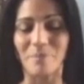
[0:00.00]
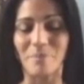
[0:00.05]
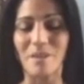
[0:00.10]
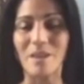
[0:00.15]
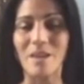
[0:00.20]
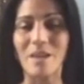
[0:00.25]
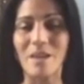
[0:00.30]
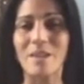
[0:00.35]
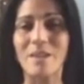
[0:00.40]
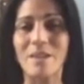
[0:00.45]

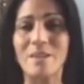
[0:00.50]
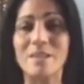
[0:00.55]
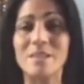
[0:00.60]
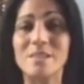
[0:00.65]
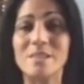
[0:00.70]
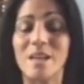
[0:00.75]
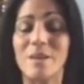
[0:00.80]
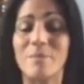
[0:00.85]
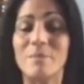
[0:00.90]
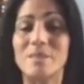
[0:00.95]
And then this
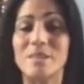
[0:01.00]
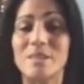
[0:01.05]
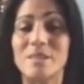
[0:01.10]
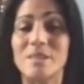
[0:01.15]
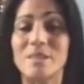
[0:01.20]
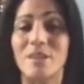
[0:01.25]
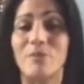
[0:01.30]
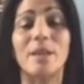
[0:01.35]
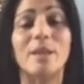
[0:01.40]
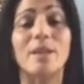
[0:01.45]
time,
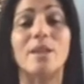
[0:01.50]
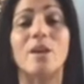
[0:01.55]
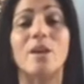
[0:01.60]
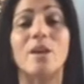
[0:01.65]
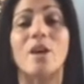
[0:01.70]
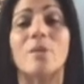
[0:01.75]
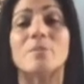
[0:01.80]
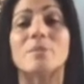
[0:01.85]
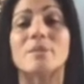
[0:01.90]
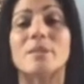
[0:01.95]
instead of bringing the
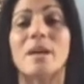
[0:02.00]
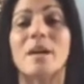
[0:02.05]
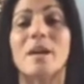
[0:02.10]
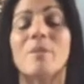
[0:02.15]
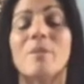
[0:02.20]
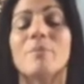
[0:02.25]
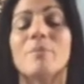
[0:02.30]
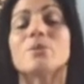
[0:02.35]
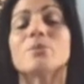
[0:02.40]
arms up,